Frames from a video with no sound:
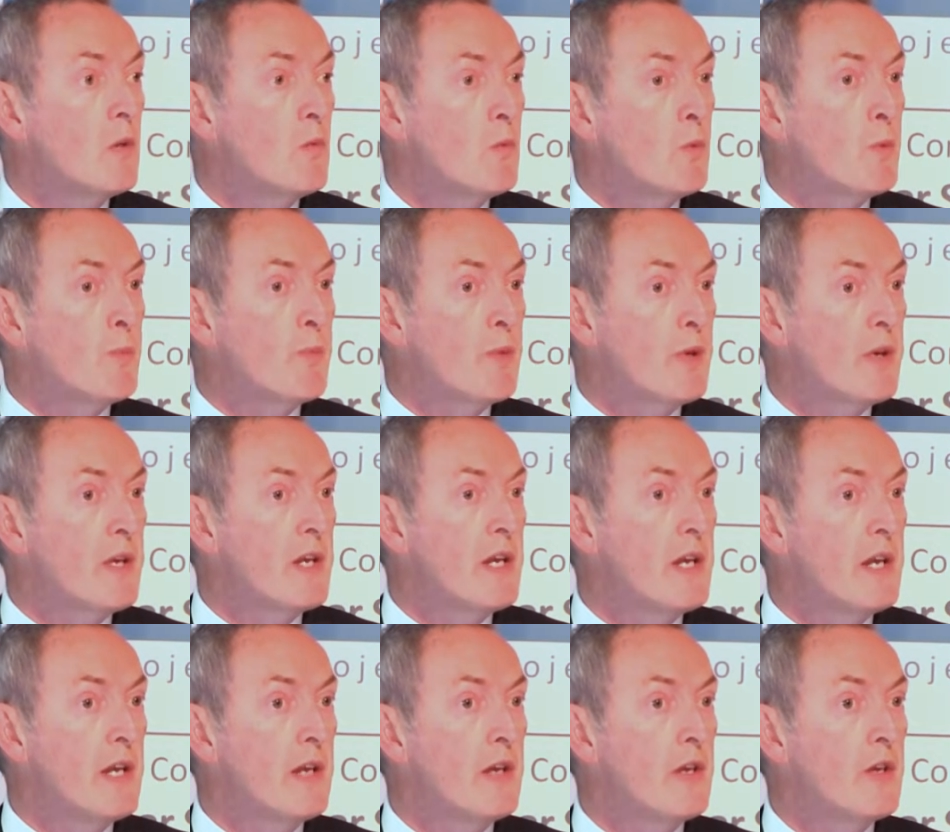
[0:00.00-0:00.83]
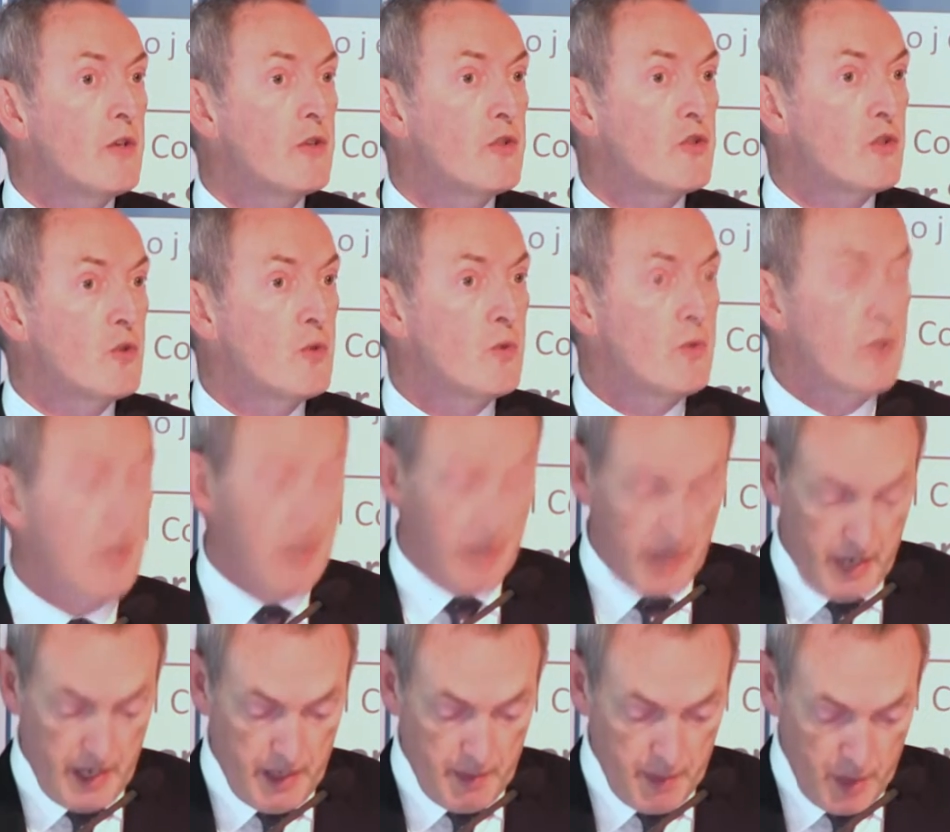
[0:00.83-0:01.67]
would pretty soon
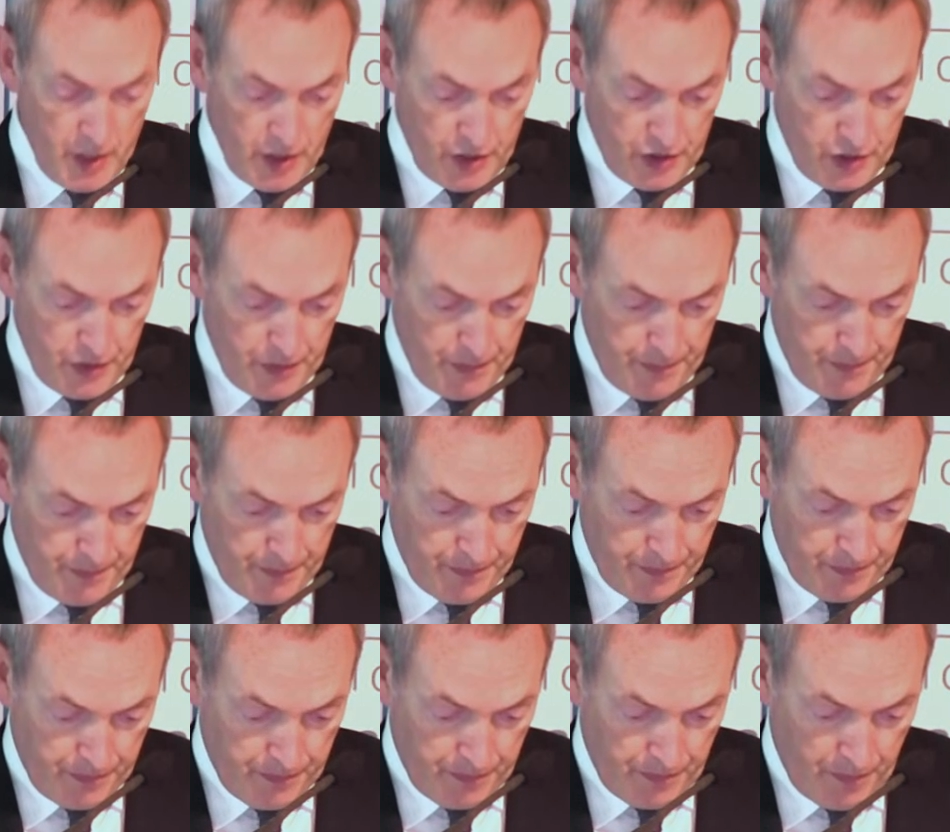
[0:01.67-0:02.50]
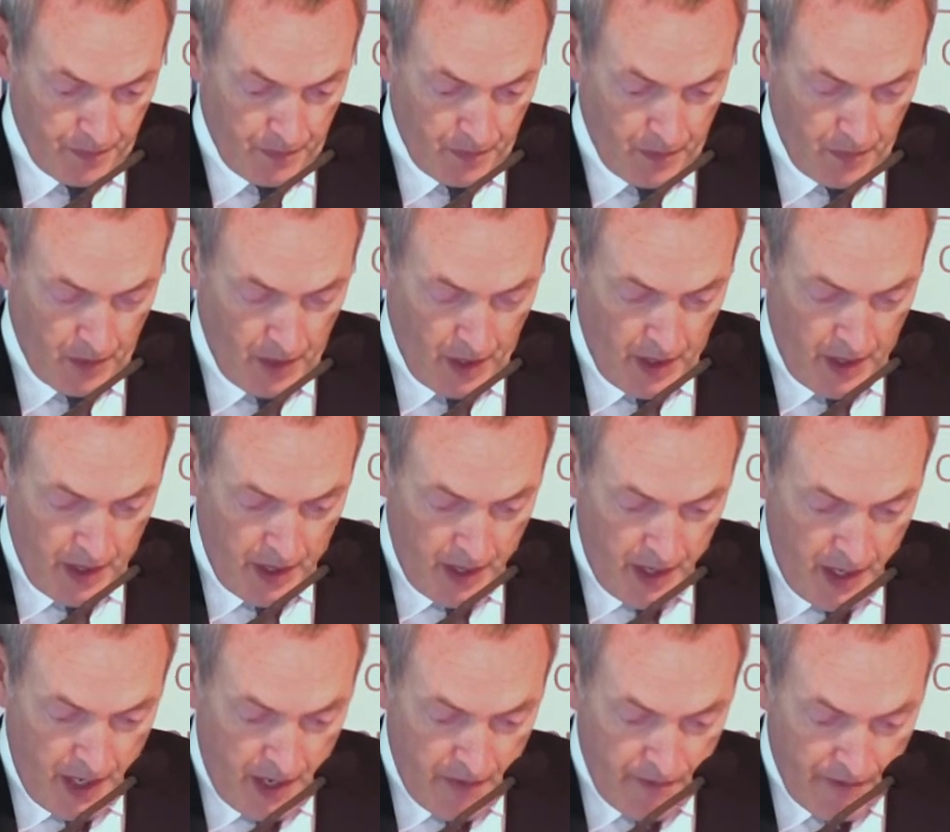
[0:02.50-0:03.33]
emerge.
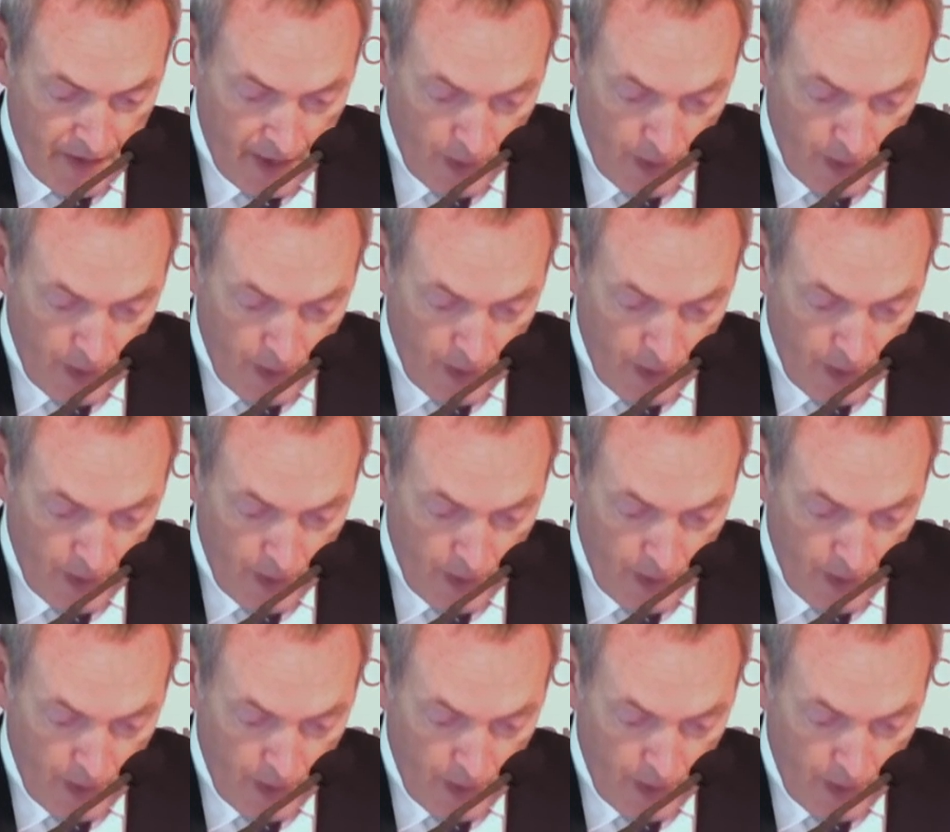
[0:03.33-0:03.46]
In